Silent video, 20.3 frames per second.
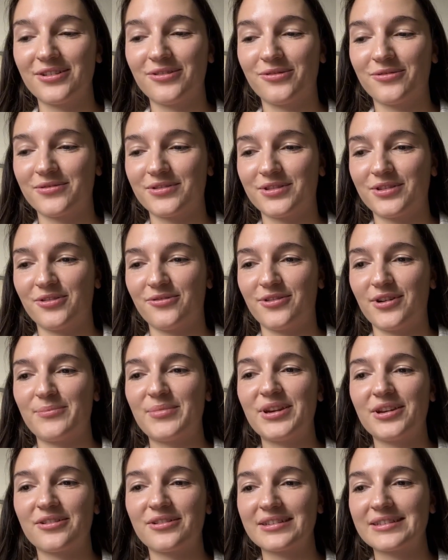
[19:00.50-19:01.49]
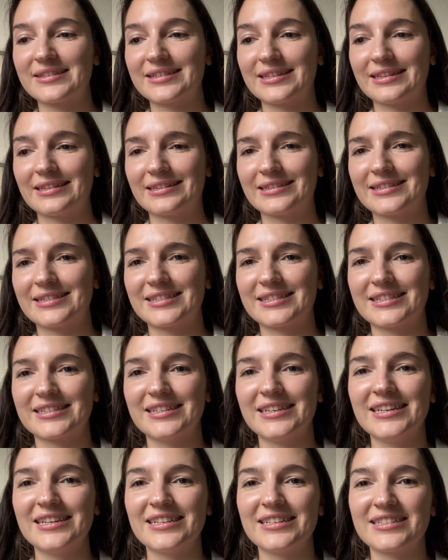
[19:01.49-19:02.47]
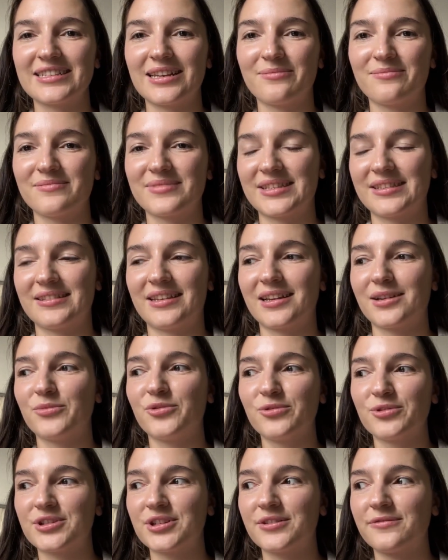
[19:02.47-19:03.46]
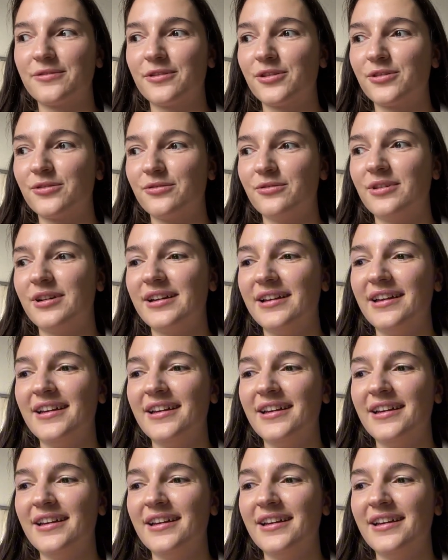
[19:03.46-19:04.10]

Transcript: on your appearance, and it's something like bullshit for you